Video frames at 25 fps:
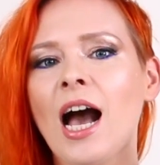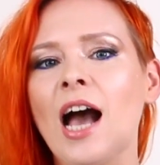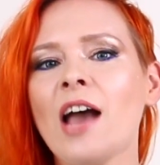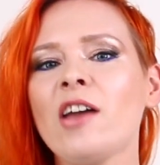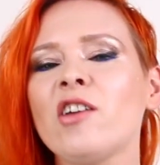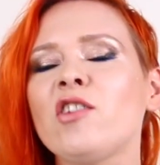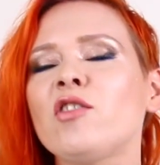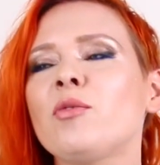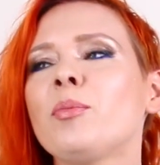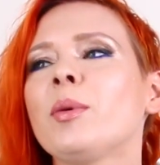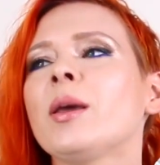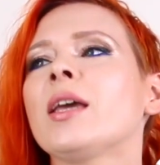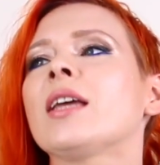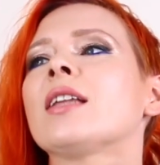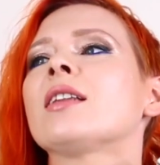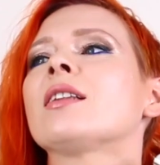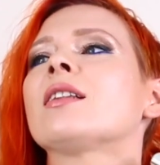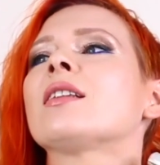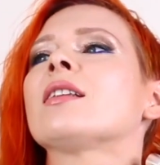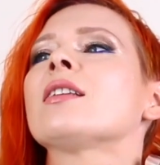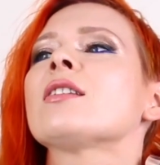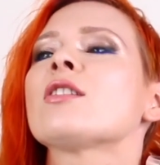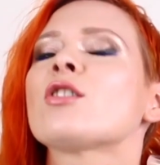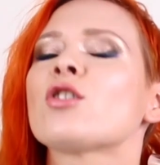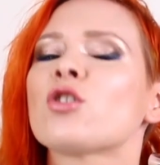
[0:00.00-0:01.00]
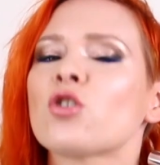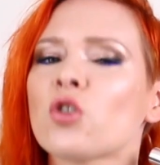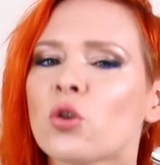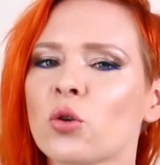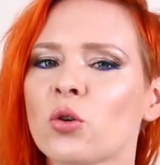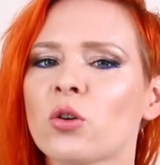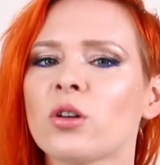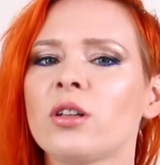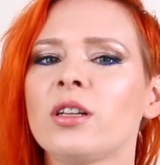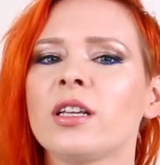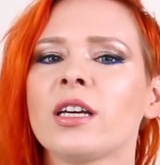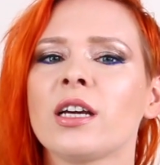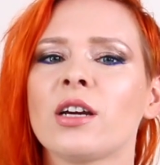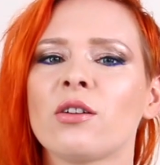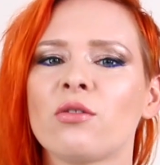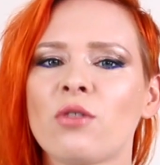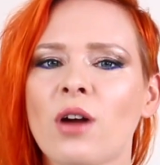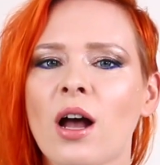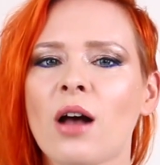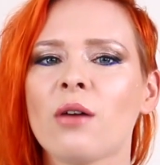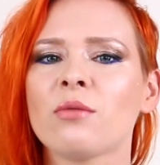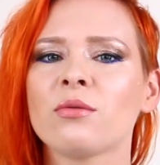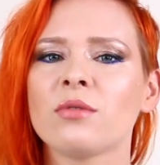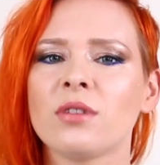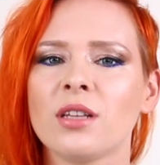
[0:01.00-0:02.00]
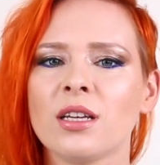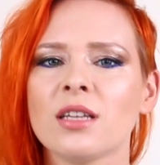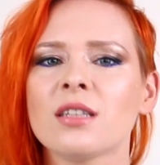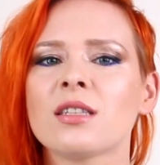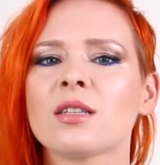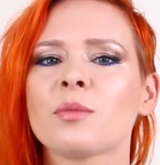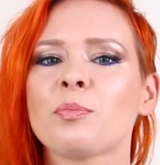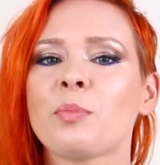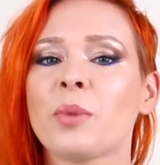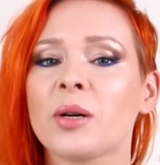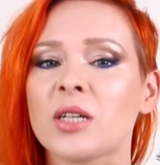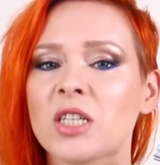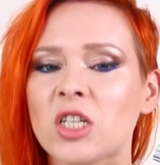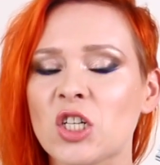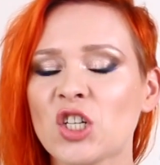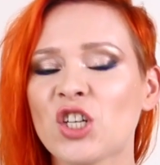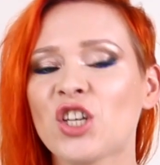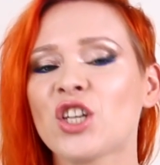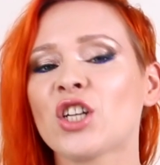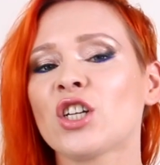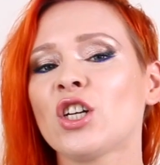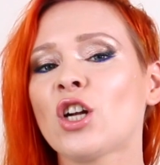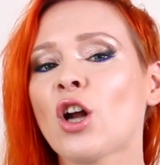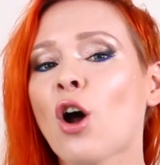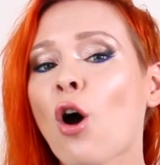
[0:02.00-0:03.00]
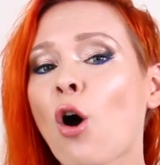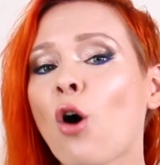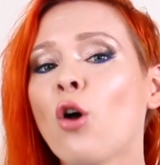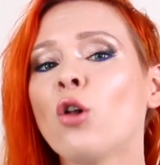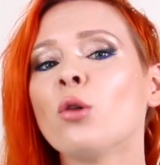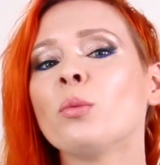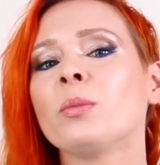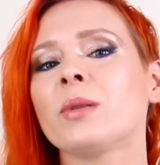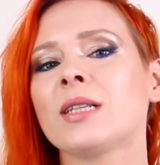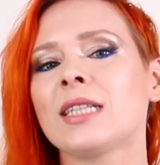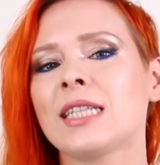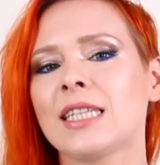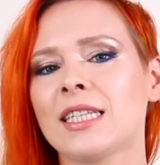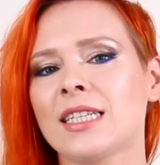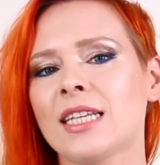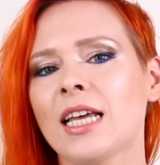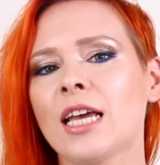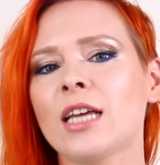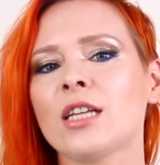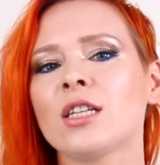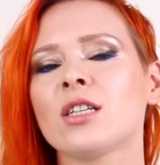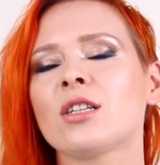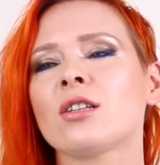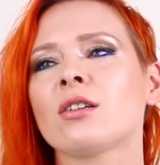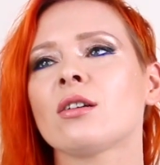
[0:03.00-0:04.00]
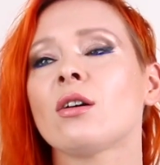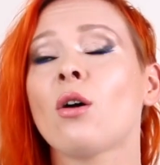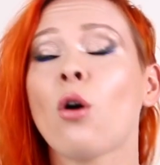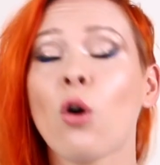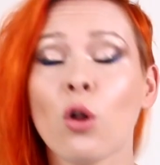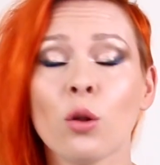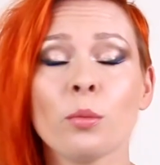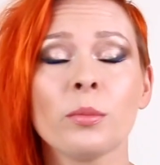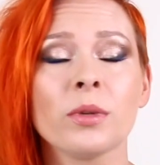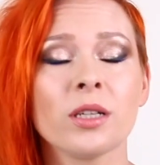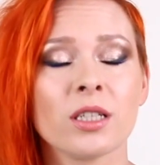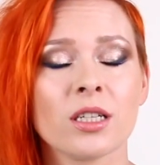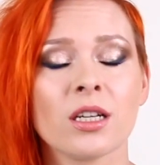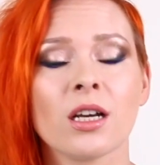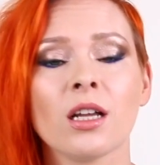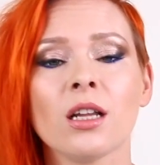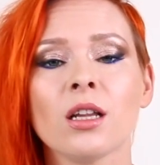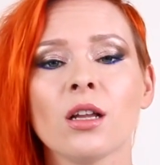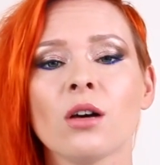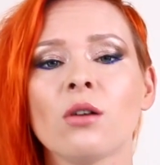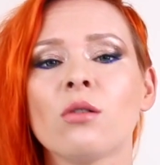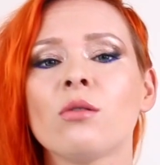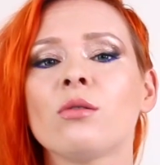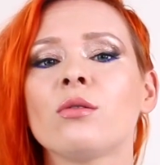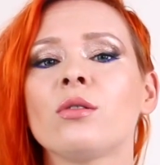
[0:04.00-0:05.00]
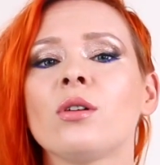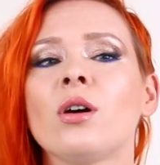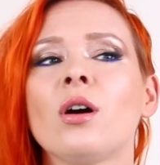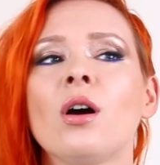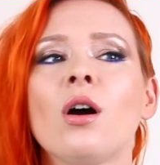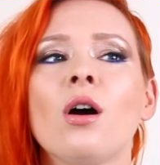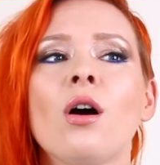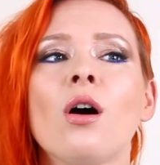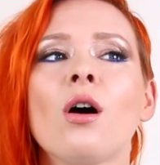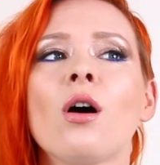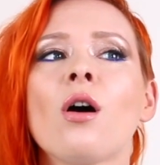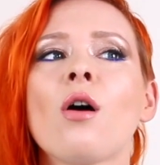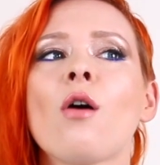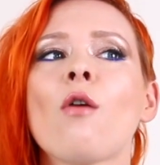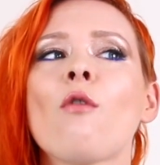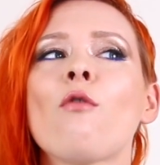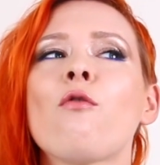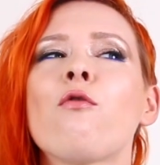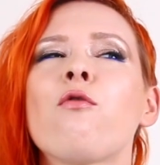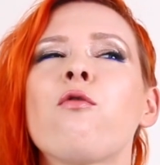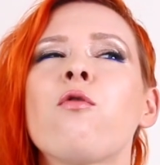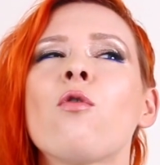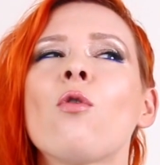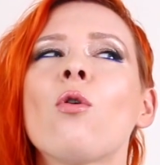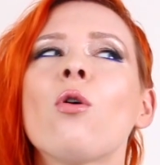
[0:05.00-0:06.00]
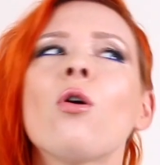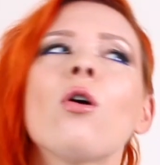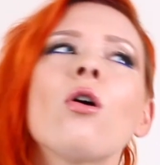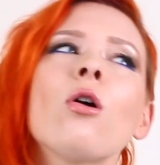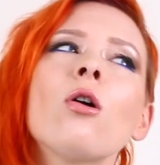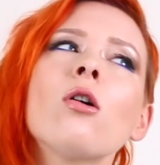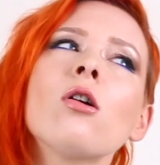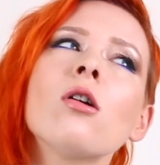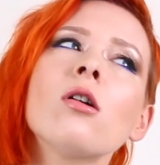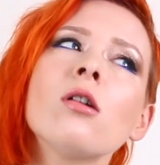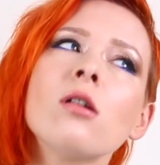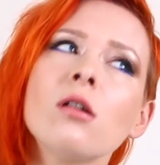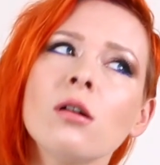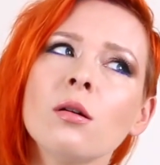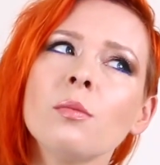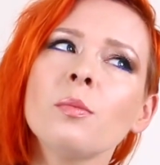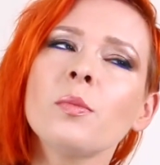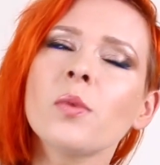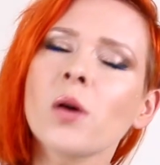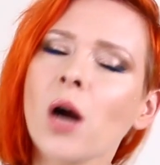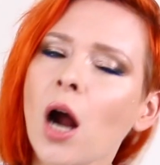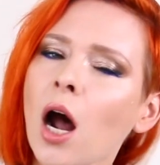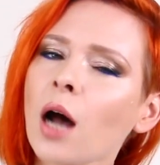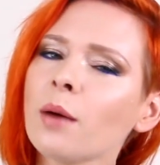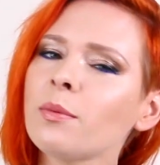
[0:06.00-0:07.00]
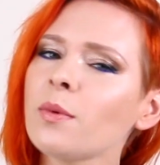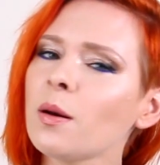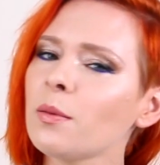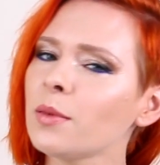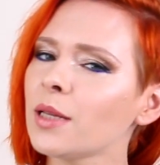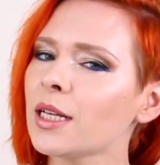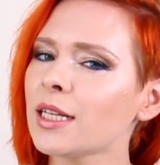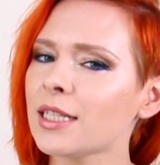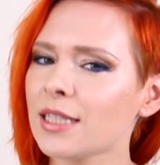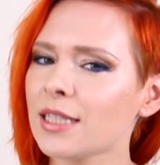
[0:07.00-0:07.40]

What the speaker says: I've been circling around this particular almond scent, almond cologne, for probably